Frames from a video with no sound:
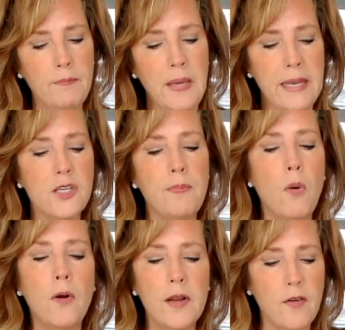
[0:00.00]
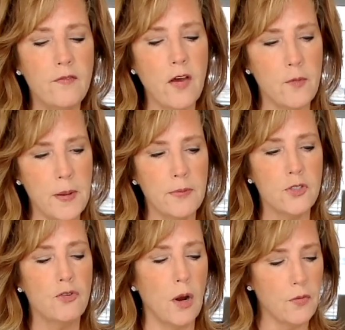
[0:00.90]
being supportive of other
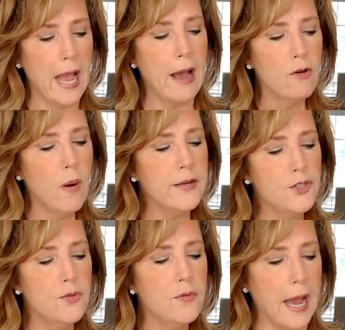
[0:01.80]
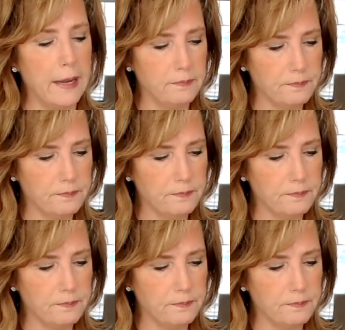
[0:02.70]
people's growth. How do I do that?